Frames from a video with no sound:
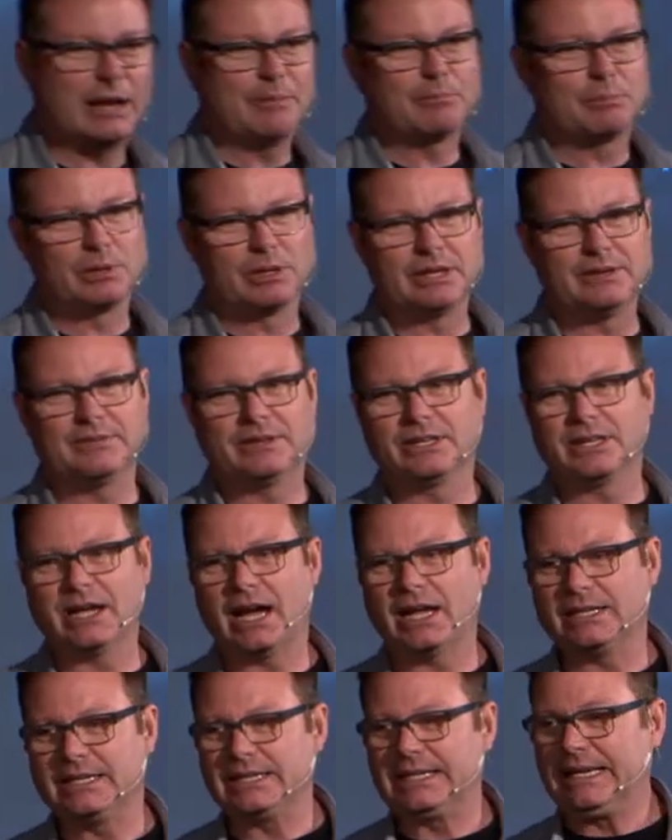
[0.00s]
I'm believing
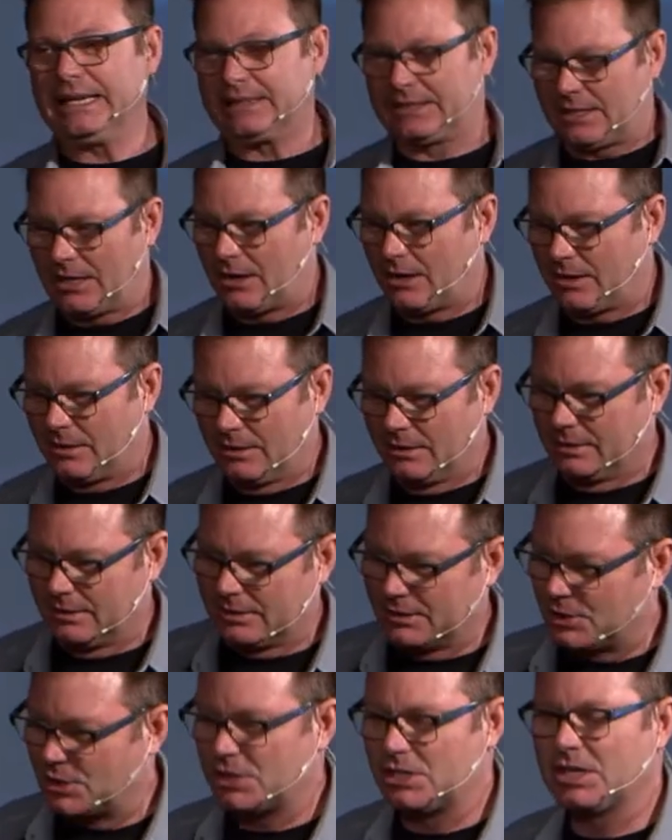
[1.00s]
God to get there.
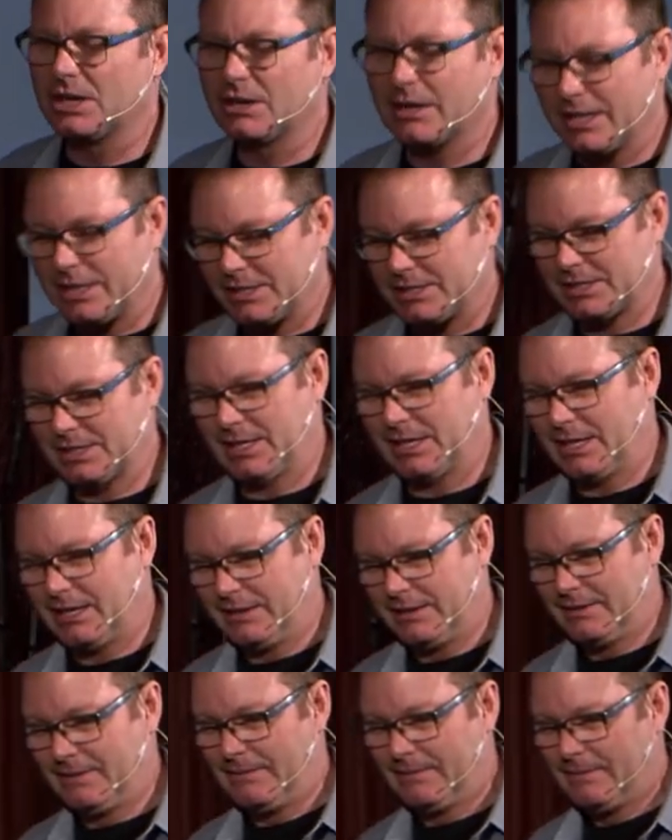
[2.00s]
Seriously.
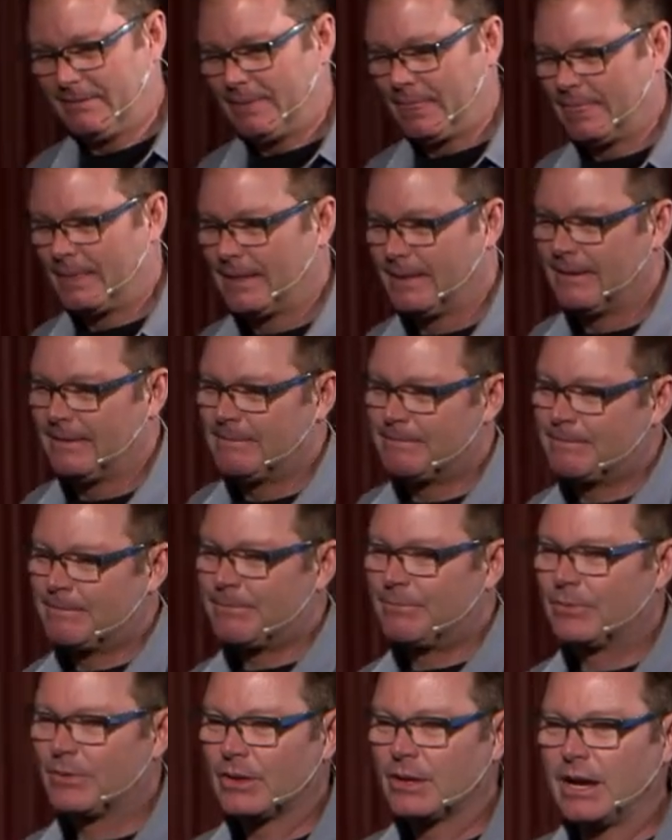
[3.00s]

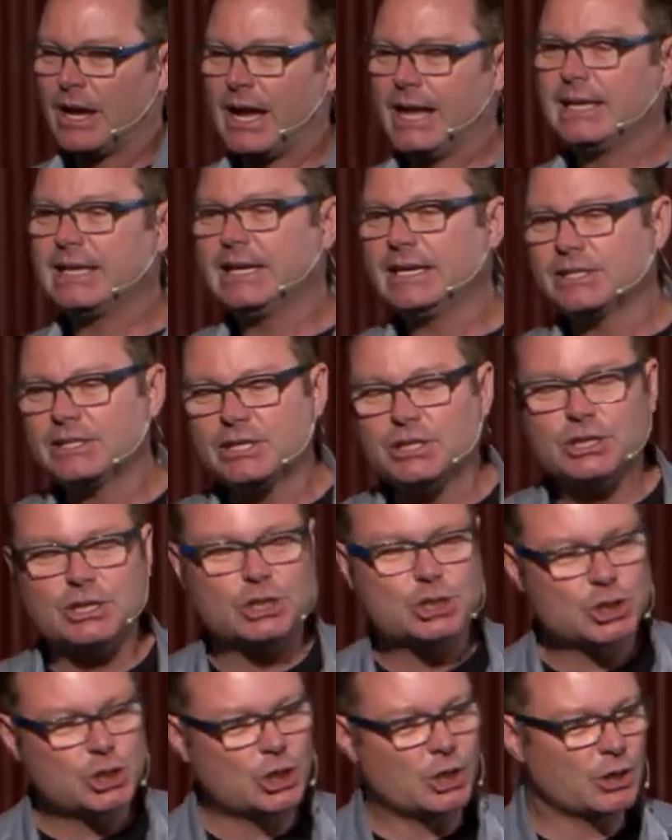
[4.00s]
I get to the
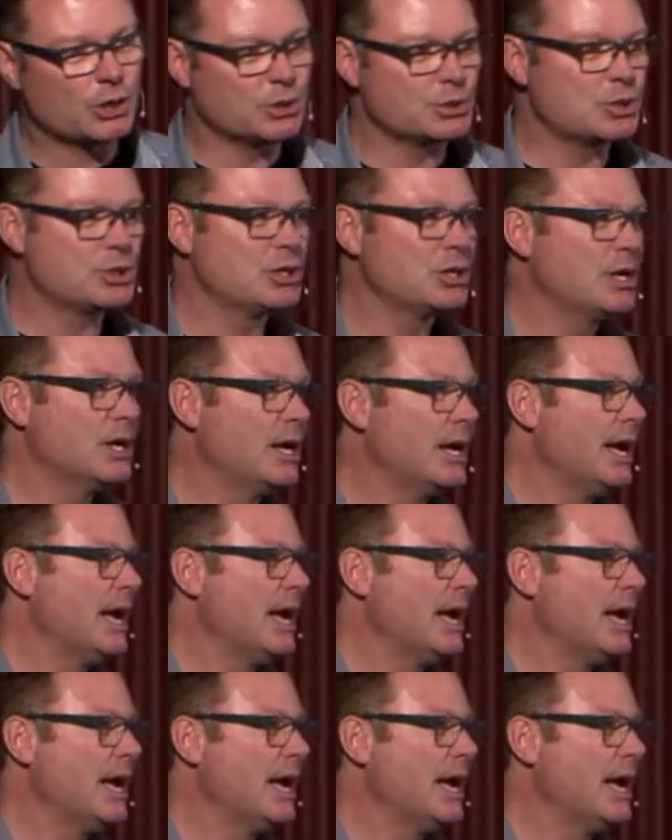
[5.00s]
church